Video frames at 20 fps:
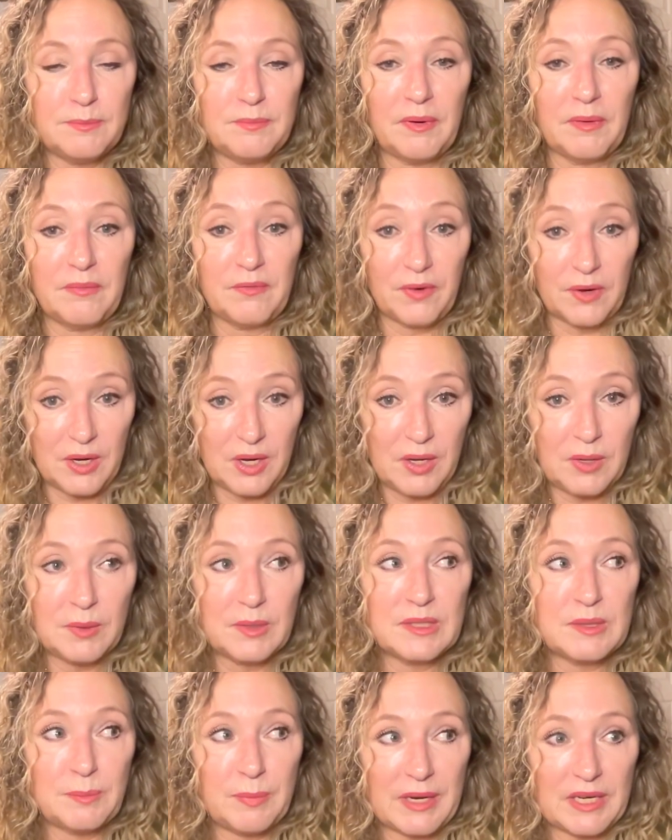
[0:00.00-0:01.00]
But for
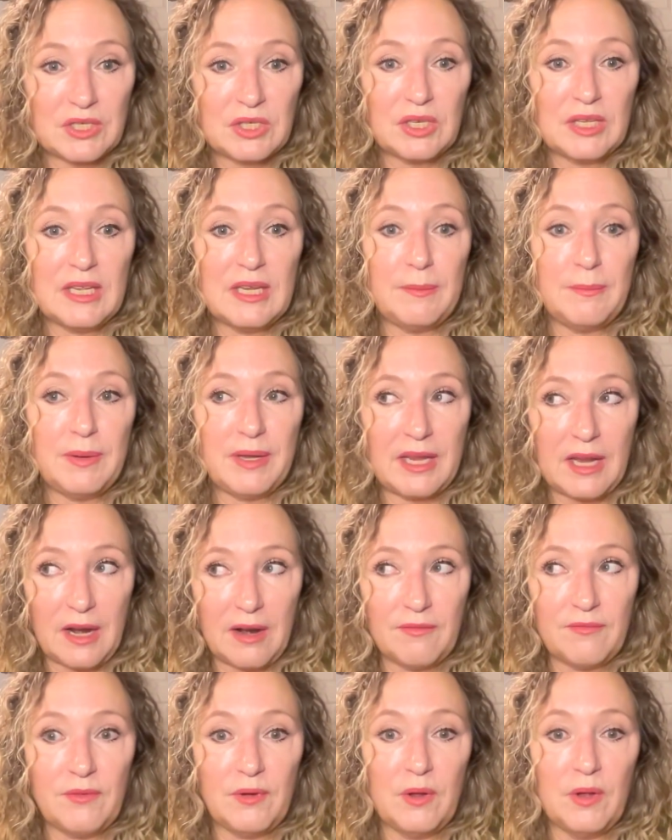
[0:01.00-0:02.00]
you, especially, be
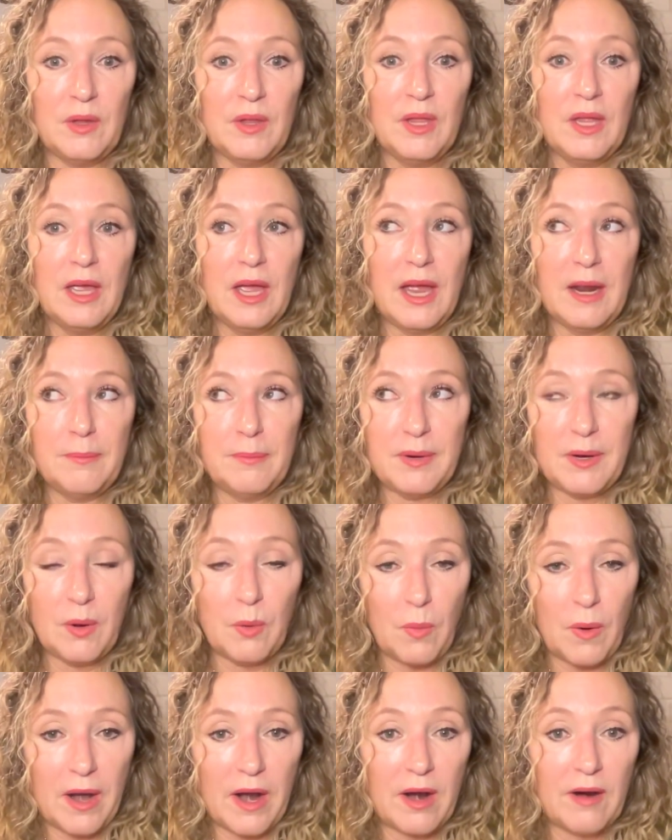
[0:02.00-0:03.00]
careful and be
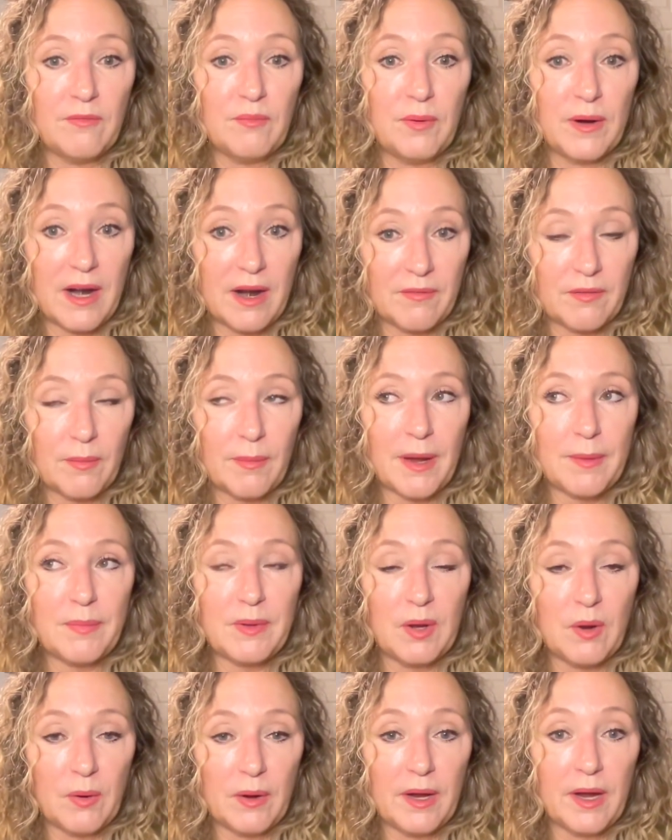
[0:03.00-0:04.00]
aware of whatever might
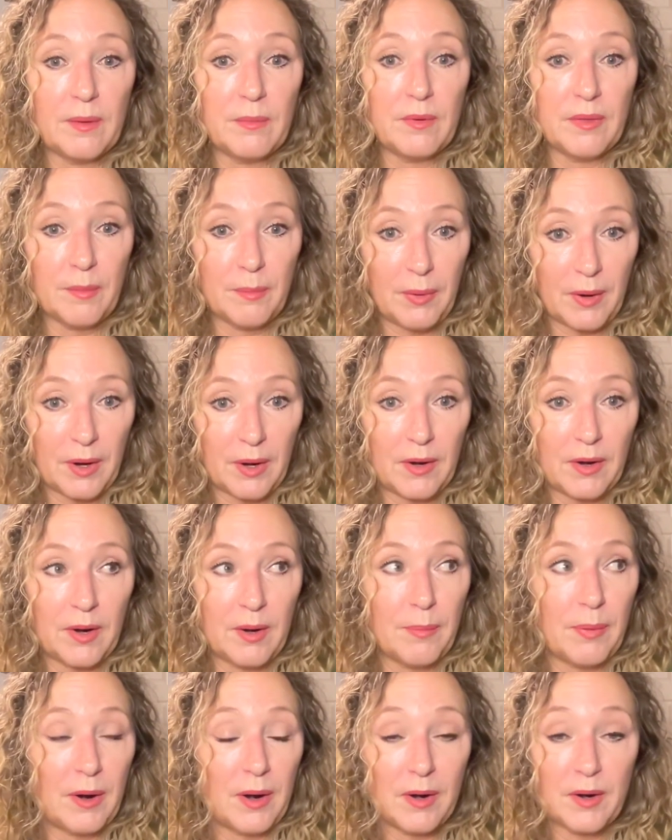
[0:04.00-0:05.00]
be going on with a partner.
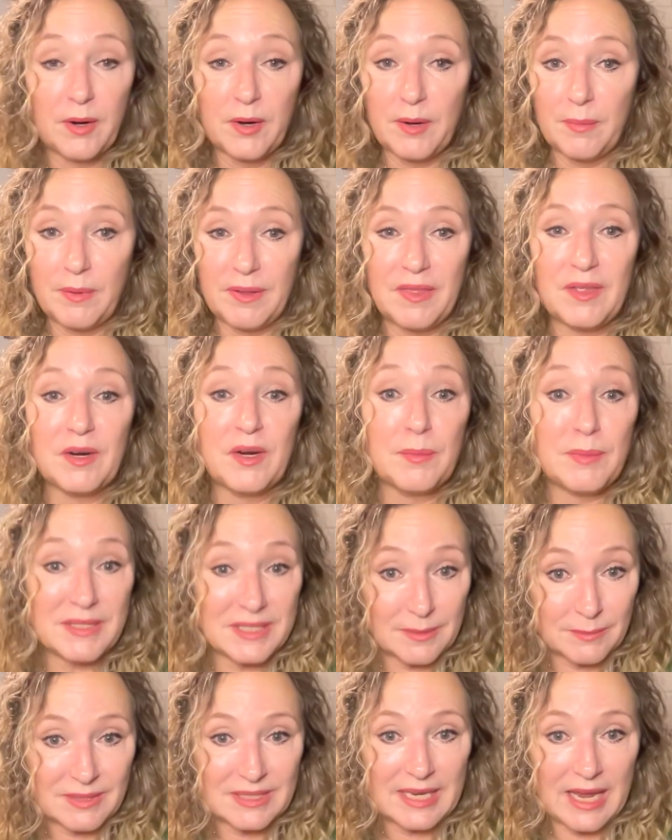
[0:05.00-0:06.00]
A partner could be, there could be
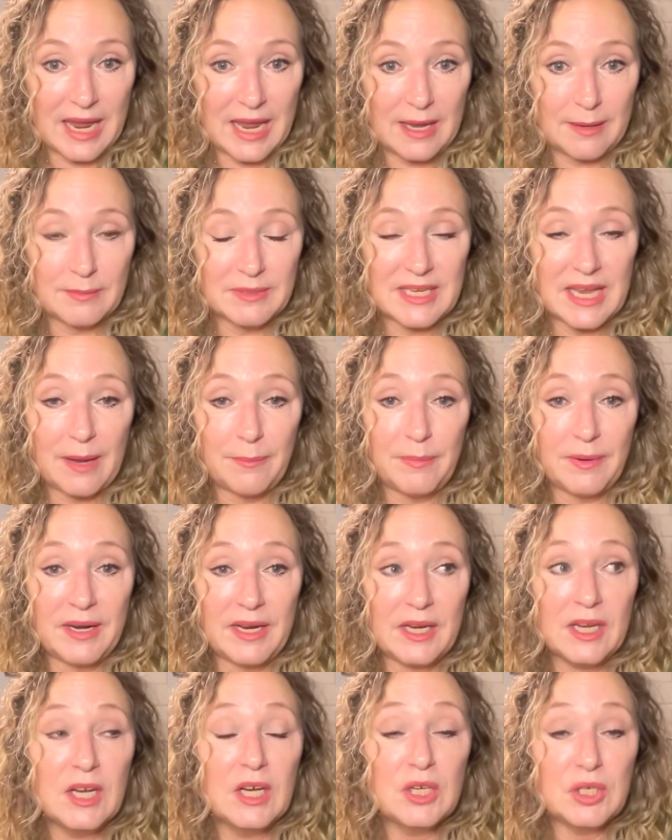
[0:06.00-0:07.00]
some scams
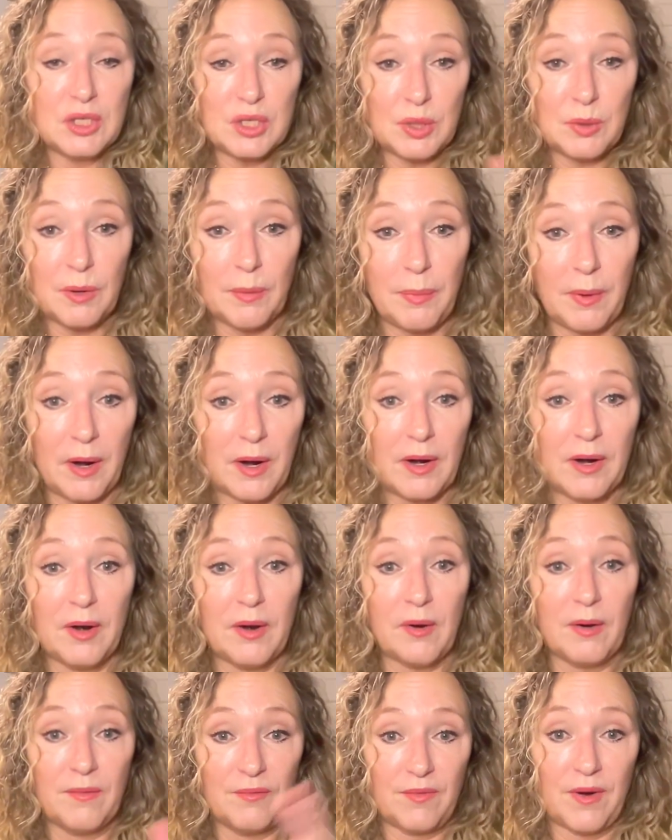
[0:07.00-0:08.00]
happening to a
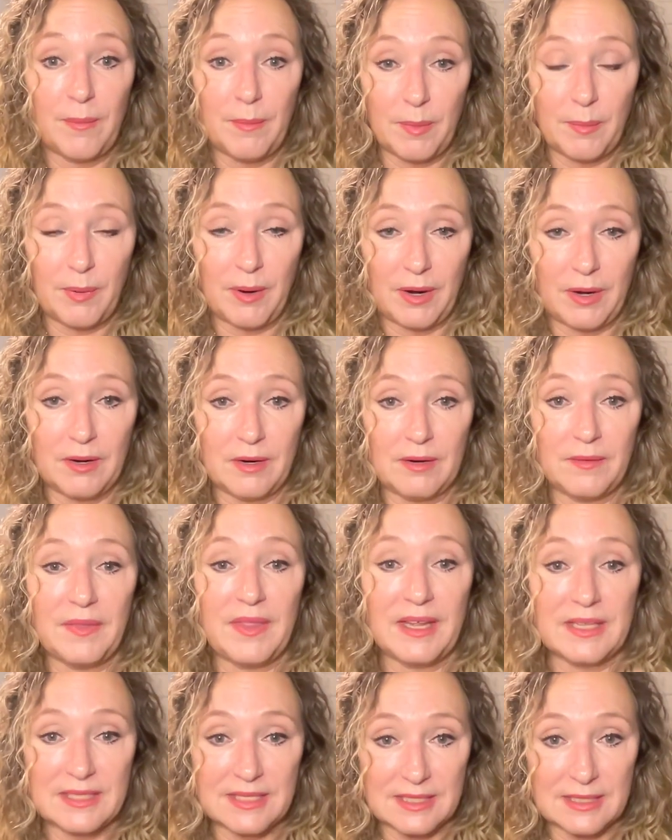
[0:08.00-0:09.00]
partner or from a partner.
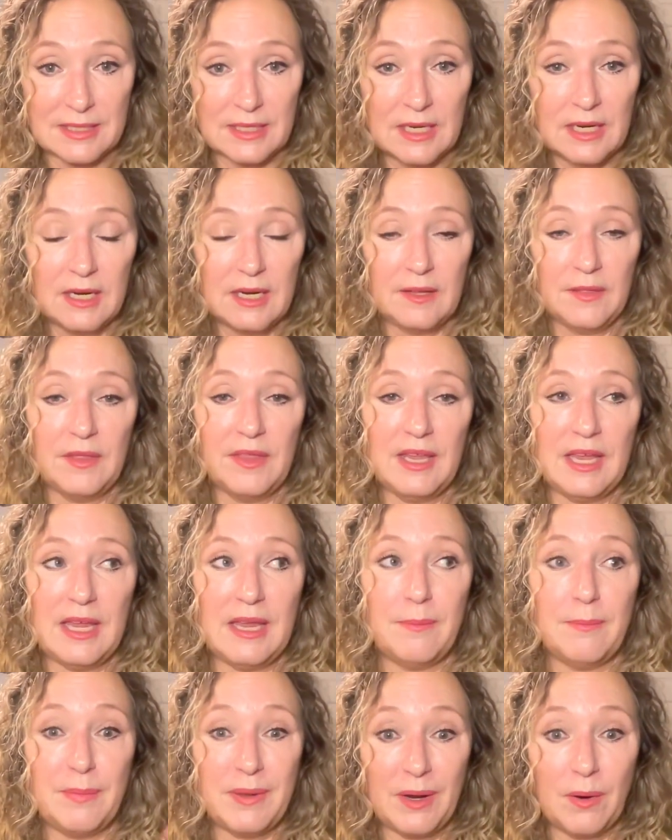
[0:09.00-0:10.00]
That's
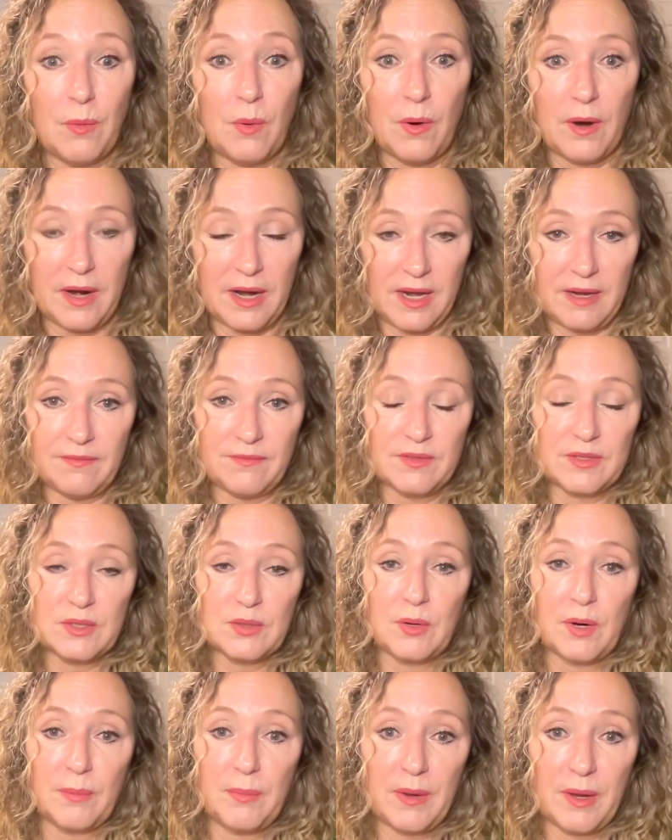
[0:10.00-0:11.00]
the big warning for
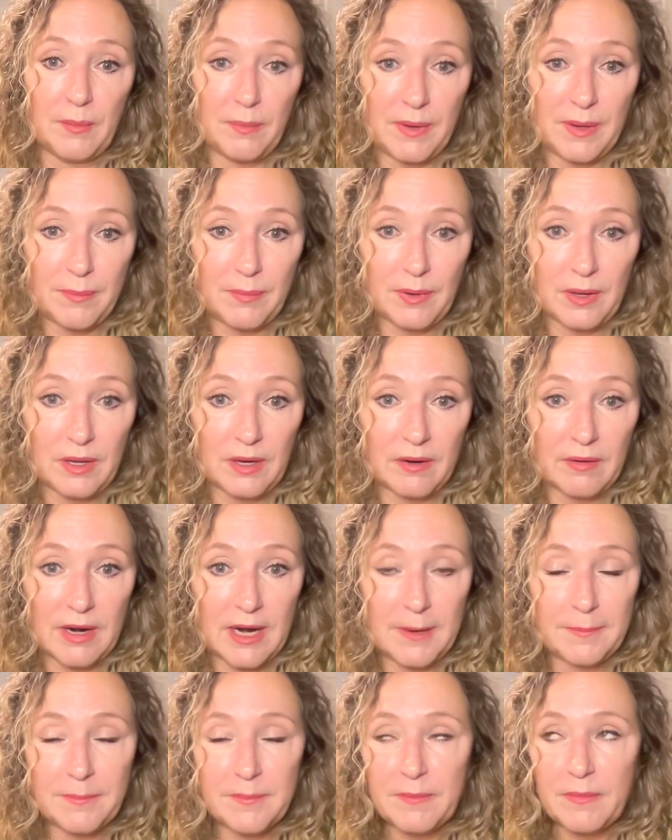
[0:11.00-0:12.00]
Scorpio people. All
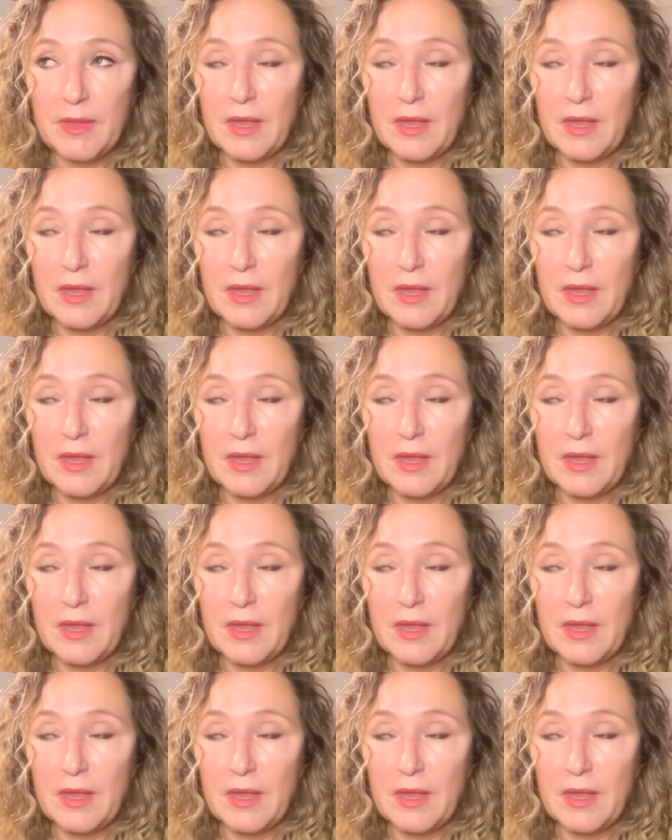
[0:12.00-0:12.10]
right.